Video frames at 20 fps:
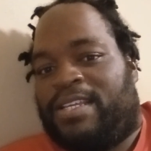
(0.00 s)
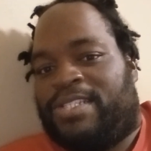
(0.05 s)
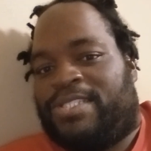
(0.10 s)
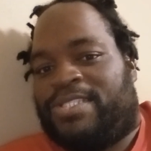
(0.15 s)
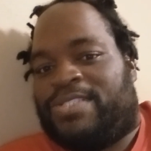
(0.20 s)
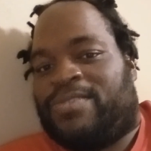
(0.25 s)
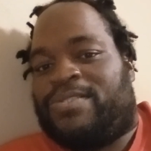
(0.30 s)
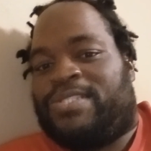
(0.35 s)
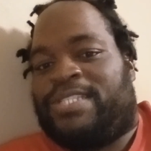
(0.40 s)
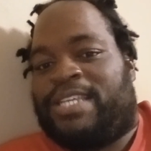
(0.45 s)

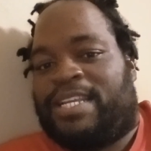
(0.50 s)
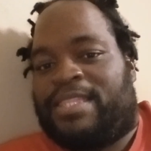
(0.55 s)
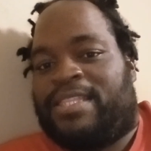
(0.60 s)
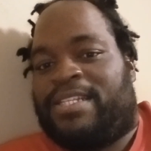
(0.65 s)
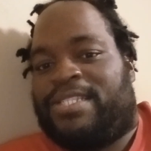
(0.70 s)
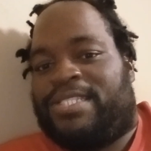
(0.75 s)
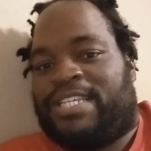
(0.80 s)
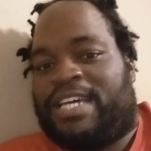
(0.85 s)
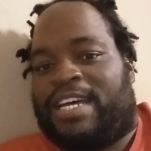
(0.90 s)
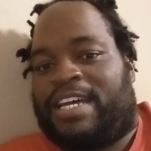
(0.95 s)
So take
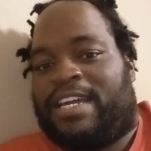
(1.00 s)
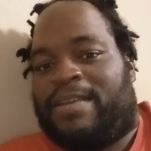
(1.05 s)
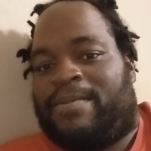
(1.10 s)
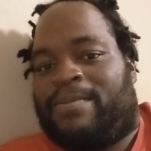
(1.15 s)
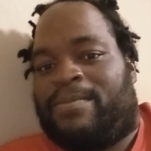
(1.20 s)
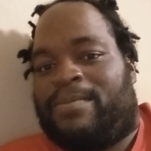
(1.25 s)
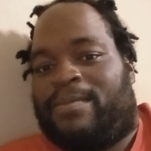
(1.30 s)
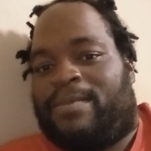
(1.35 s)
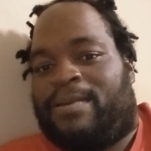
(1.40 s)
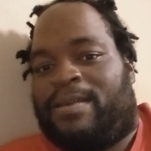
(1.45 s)
the
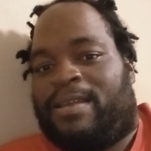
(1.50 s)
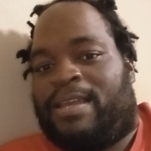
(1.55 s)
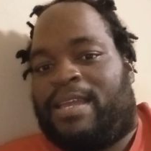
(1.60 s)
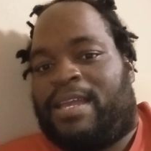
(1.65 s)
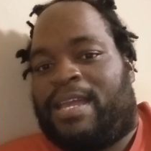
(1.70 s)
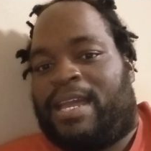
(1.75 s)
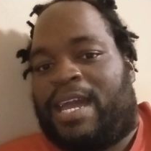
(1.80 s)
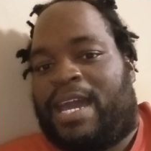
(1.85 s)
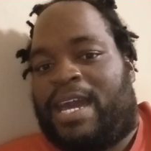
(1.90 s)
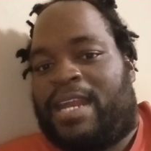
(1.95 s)
time
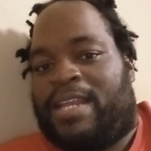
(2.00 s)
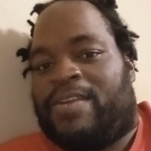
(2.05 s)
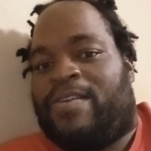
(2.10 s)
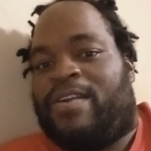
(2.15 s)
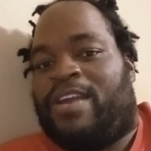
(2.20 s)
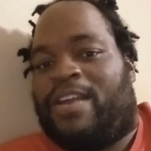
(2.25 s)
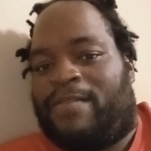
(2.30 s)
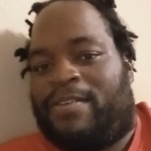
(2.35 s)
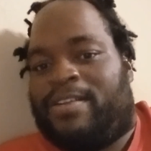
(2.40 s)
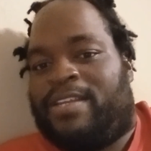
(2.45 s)
out of
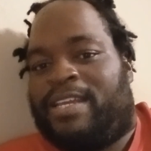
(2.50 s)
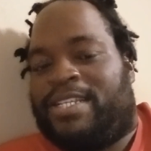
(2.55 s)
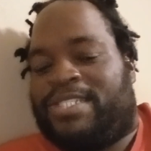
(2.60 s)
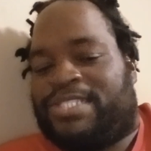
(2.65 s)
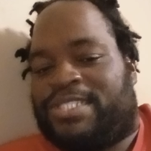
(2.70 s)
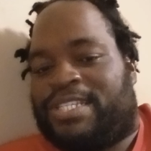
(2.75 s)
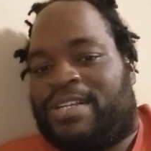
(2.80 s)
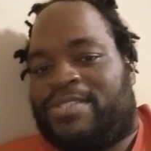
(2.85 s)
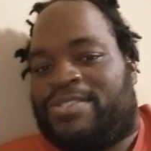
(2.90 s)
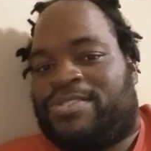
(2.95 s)
your everyday
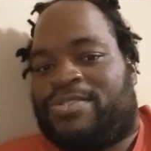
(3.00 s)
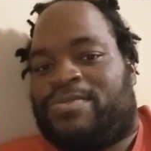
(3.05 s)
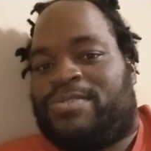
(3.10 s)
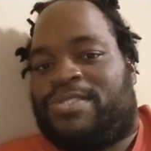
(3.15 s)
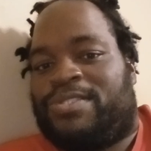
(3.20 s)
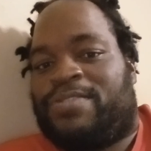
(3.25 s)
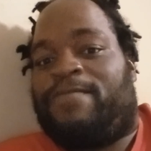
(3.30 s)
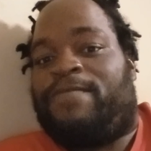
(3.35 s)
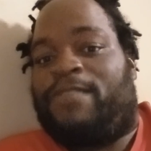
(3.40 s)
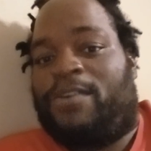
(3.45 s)
schedule
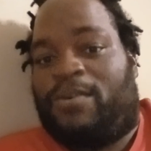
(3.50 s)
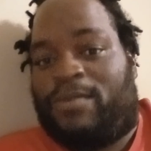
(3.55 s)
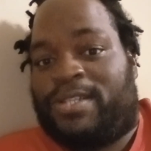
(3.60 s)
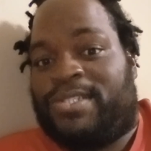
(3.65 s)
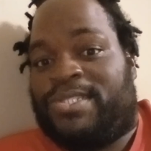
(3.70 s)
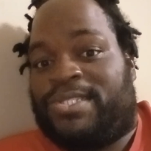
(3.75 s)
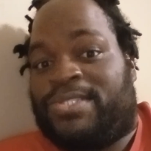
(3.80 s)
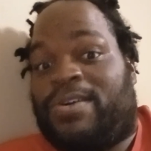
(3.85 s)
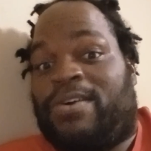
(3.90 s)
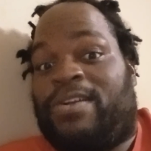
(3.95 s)
to focus